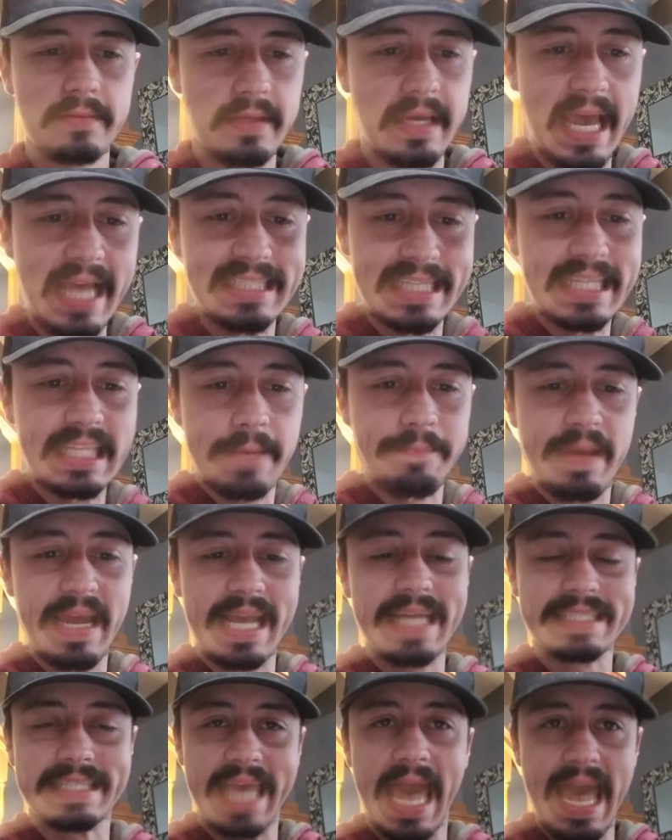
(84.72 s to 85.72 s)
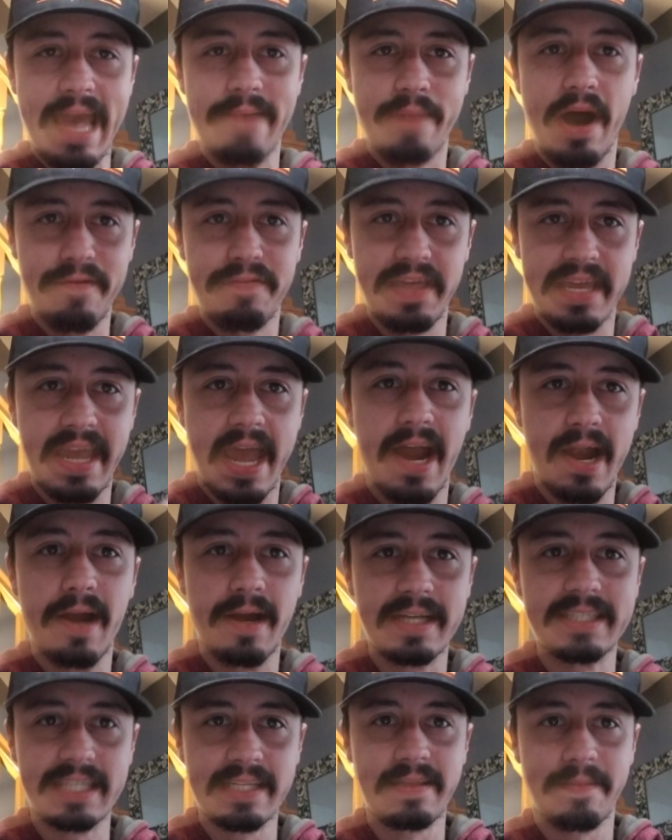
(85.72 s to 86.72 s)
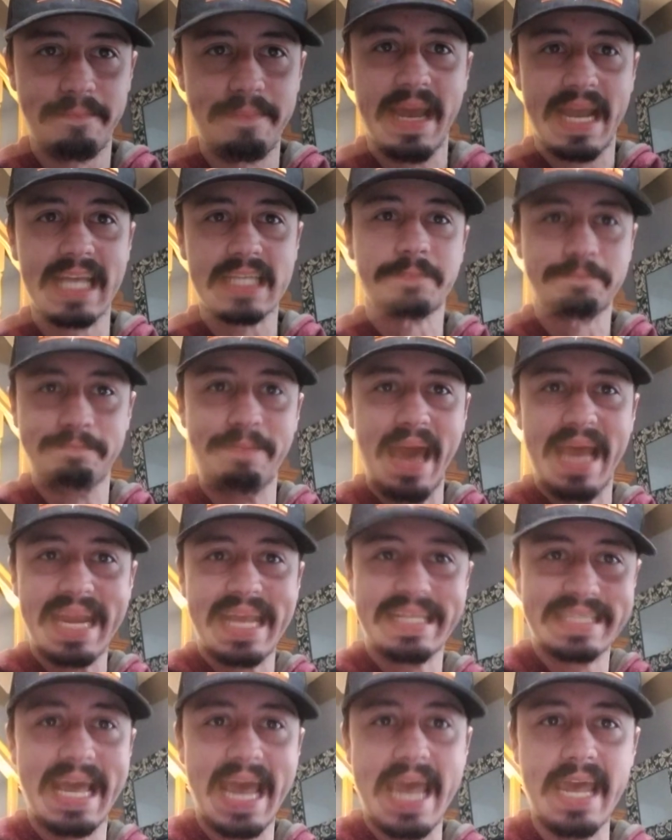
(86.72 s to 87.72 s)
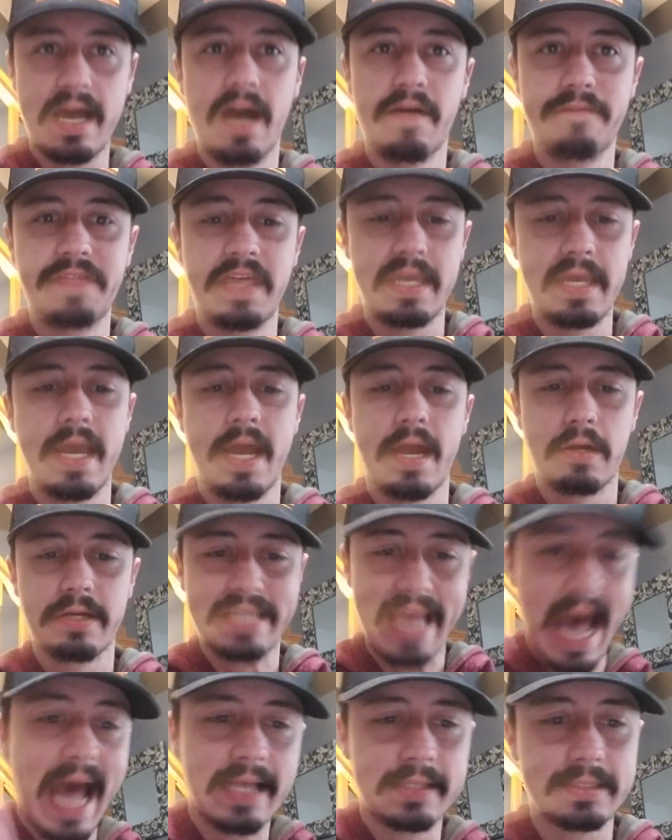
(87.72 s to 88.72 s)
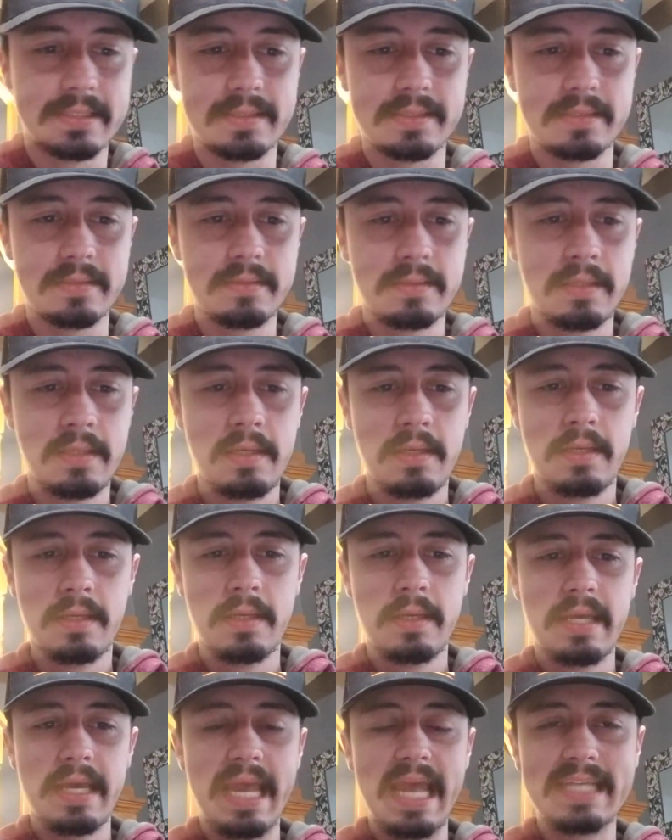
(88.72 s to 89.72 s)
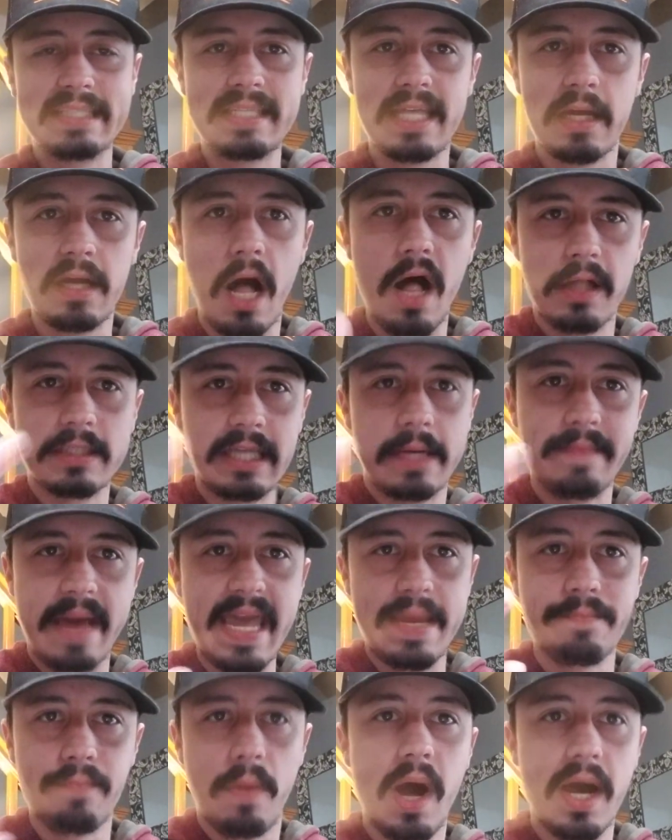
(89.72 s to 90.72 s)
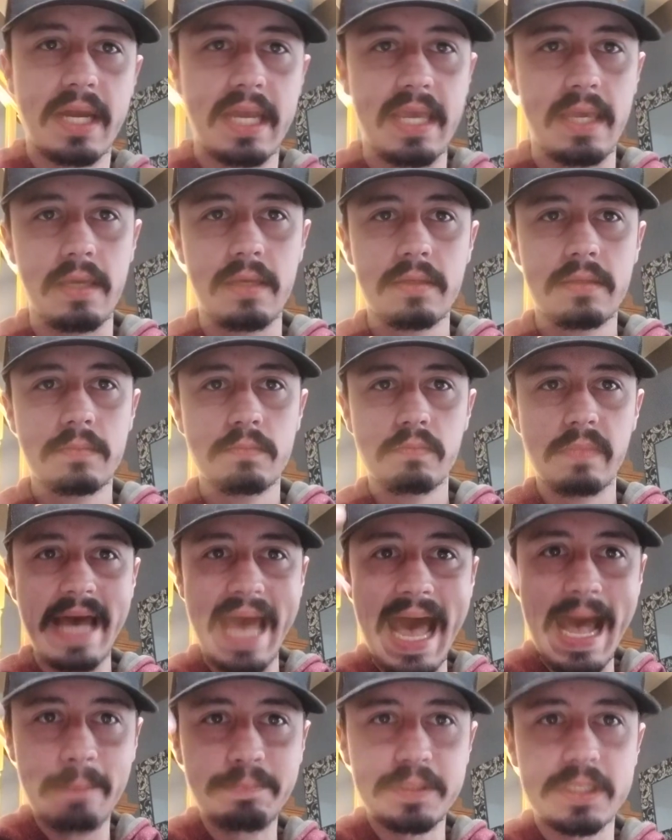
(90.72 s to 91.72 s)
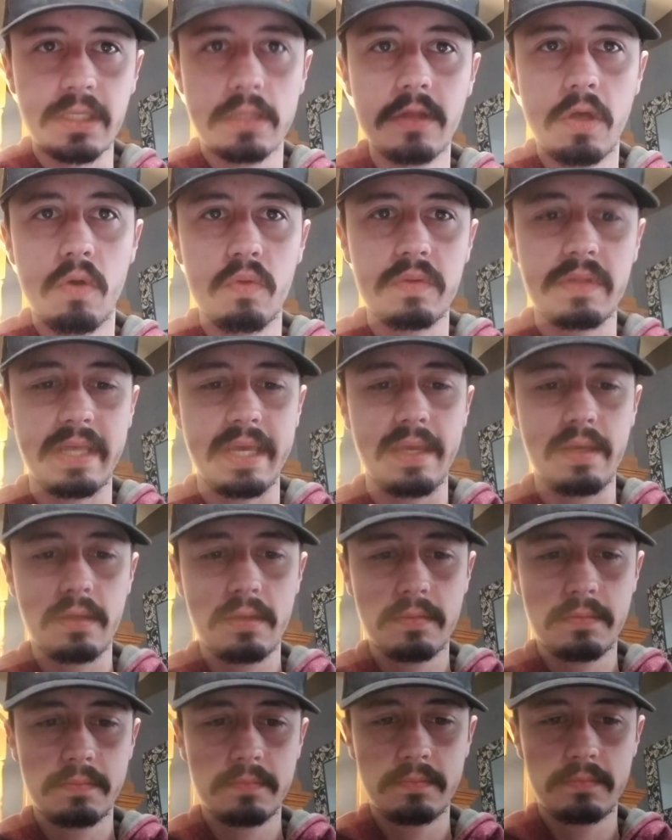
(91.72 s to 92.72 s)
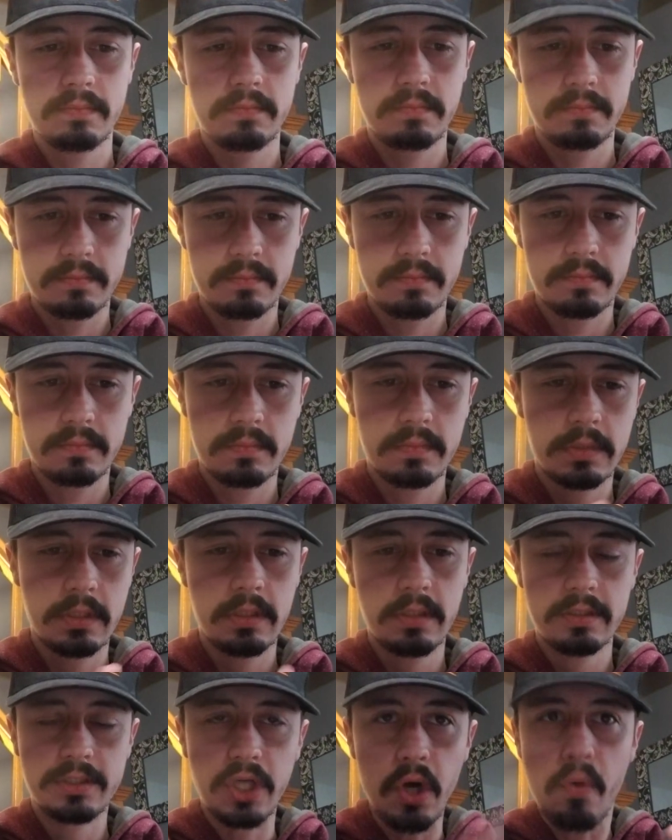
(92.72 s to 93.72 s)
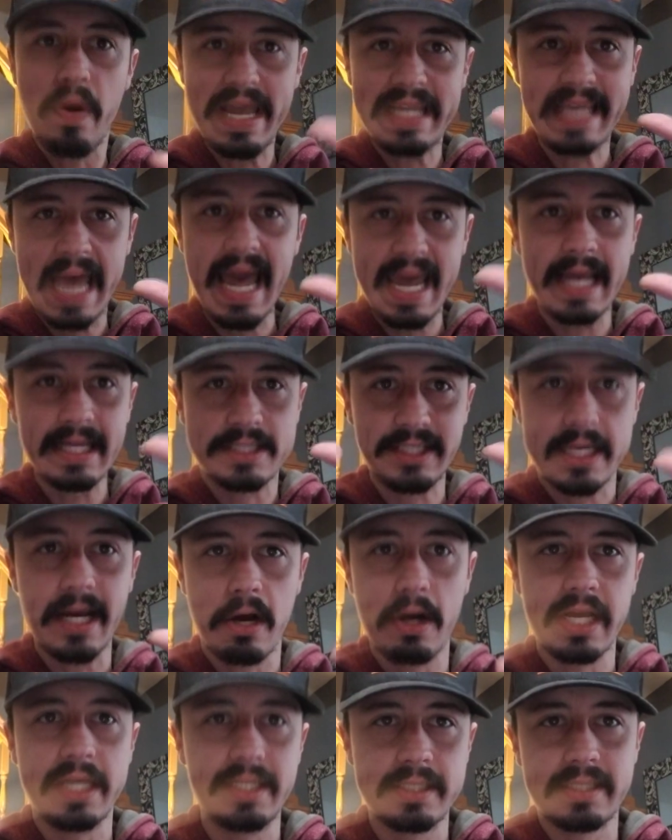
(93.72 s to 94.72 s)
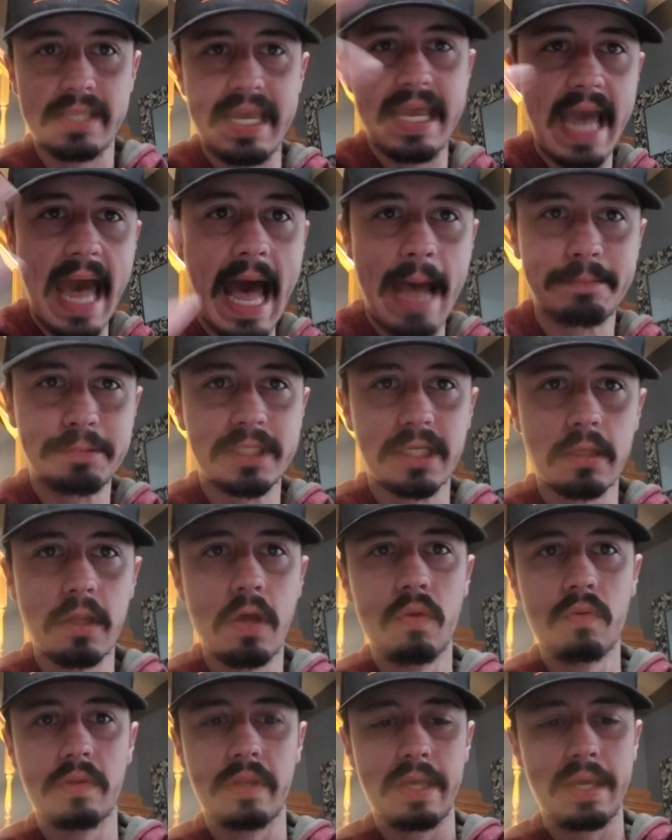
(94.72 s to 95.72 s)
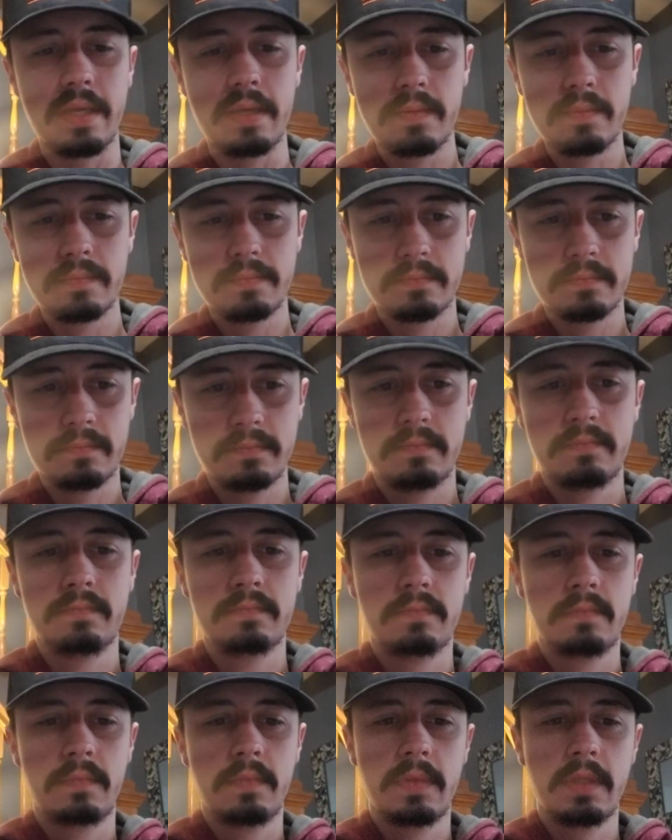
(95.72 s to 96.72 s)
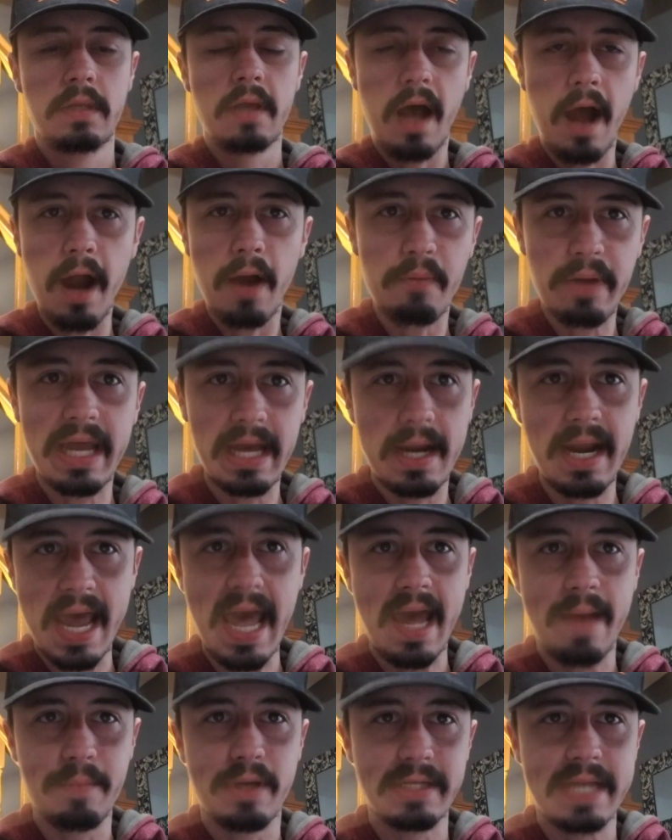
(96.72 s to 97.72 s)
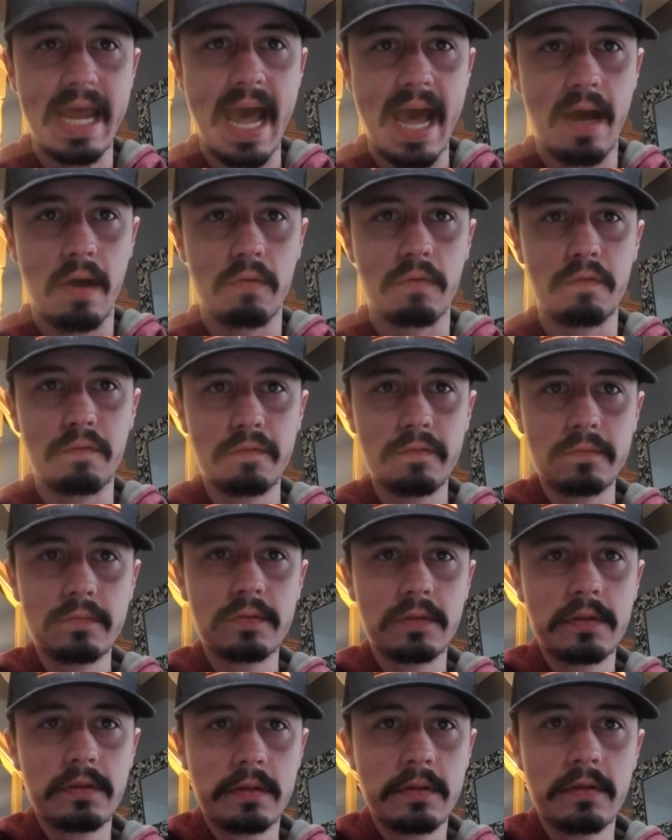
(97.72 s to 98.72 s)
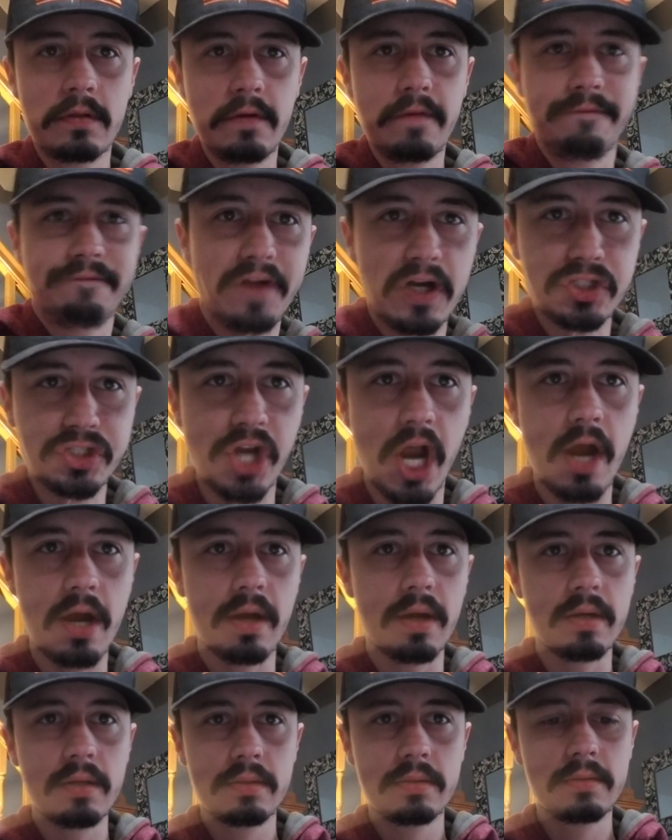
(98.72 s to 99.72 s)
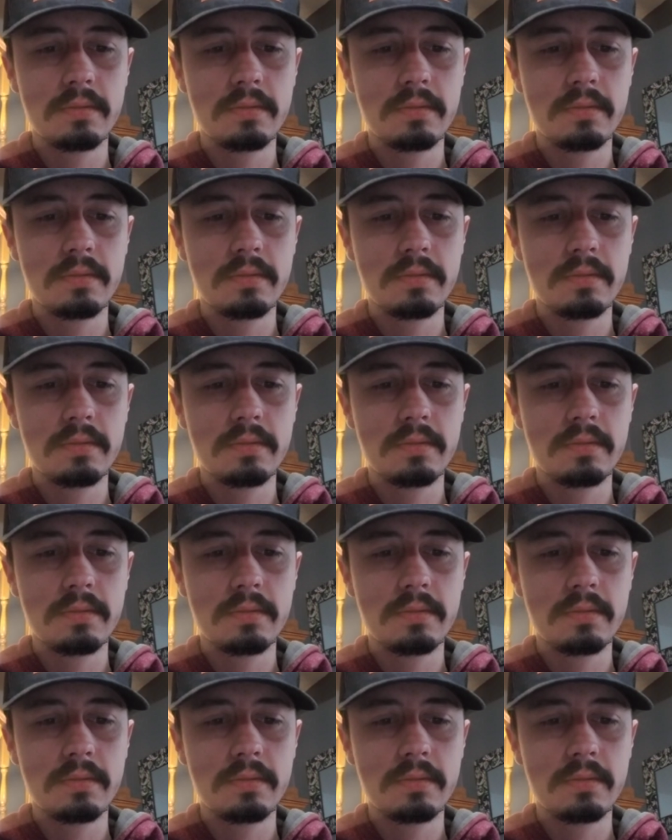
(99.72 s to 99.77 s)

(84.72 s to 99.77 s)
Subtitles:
Is it the biggest game of the year? Is it the biggest betting day of the year? Yes. Is the goal to make money? Absolutely. Do we take it seriously? Absolutely. Are we going to hammer down? For sure.